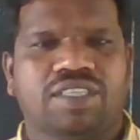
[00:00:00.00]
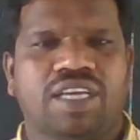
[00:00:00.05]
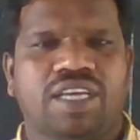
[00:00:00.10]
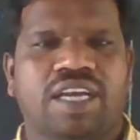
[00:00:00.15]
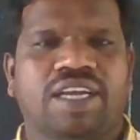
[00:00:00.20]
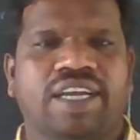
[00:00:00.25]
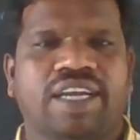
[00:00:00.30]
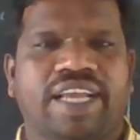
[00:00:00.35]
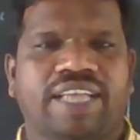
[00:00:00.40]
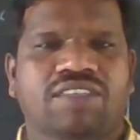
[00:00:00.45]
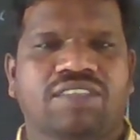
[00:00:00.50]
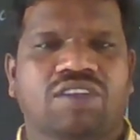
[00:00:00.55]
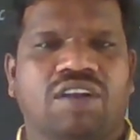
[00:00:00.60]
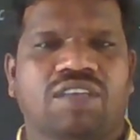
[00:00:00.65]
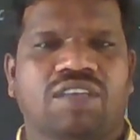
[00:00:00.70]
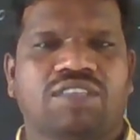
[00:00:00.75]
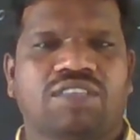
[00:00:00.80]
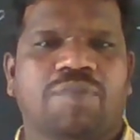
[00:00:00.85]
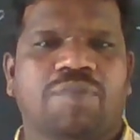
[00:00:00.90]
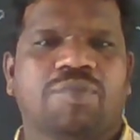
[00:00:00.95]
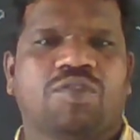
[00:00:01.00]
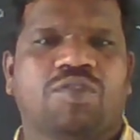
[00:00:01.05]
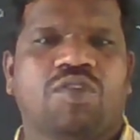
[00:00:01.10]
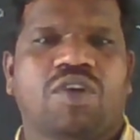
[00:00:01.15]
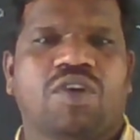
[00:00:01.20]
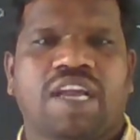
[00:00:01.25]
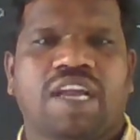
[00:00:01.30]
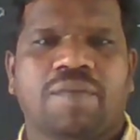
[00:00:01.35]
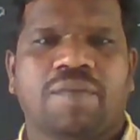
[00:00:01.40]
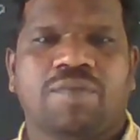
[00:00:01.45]
and next class we will talk
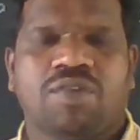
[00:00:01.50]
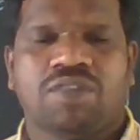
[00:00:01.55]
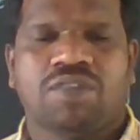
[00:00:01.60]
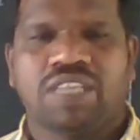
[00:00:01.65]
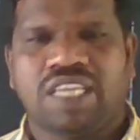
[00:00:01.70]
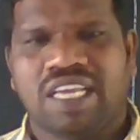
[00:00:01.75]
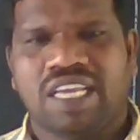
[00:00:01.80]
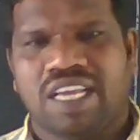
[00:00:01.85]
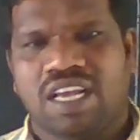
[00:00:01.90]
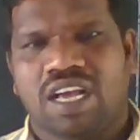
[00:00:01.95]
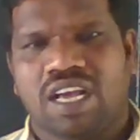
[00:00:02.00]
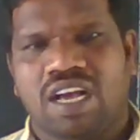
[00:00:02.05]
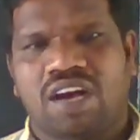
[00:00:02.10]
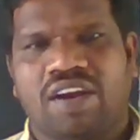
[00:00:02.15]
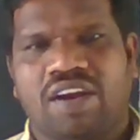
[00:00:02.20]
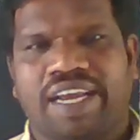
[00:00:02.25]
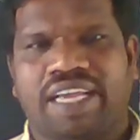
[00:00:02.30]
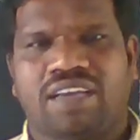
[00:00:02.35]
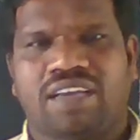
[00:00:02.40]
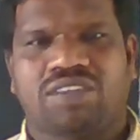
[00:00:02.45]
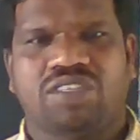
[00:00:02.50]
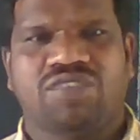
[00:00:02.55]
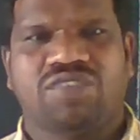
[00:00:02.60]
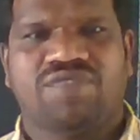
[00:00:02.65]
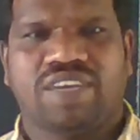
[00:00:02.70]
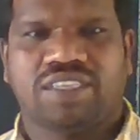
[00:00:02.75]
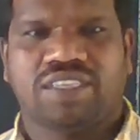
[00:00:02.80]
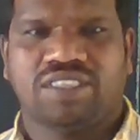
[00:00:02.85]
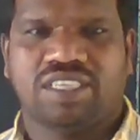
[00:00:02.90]
about the recursive function